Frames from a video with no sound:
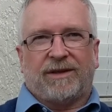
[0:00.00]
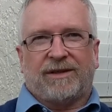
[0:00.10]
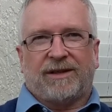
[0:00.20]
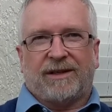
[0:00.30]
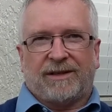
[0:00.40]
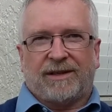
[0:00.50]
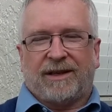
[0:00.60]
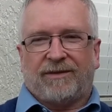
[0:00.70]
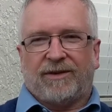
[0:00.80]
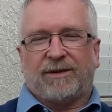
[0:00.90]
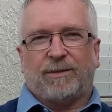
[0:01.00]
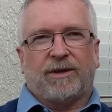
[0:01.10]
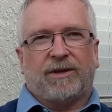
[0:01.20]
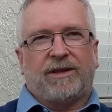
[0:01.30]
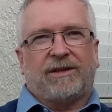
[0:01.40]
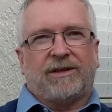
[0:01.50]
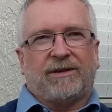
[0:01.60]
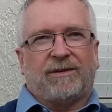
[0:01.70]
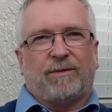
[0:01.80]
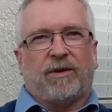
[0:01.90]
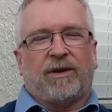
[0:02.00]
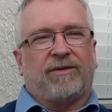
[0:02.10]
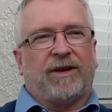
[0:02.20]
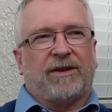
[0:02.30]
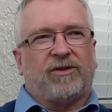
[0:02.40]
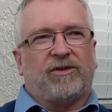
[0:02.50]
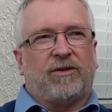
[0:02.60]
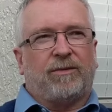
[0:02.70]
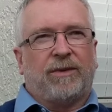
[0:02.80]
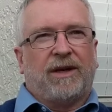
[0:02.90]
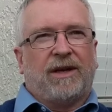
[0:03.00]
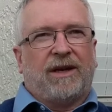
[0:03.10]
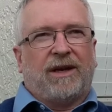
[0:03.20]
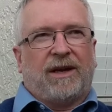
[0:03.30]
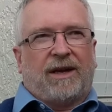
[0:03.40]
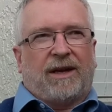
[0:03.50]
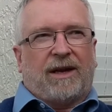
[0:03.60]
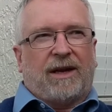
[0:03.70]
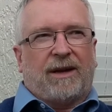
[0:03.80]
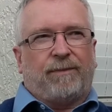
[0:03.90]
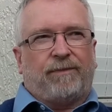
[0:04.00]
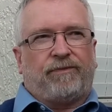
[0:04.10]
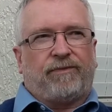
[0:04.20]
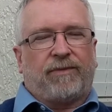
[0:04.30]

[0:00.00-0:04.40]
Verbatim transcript: as, they, as they have disabilities both have Down syndrome um,